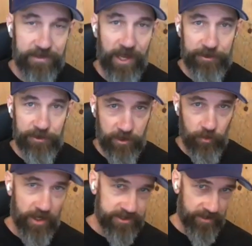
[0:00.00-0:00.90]
answering a
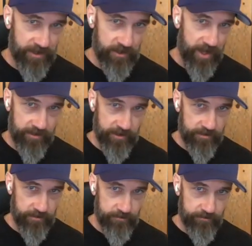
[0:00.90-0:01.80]
question that you can't
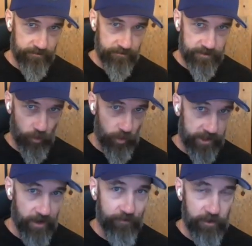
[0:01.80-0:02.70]
get to work
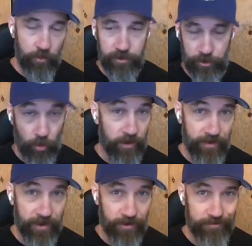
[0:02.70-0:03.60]
out for you, you're going to
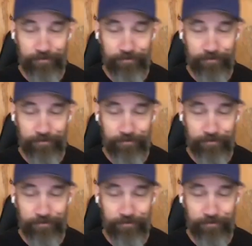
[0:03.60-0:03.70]
fail.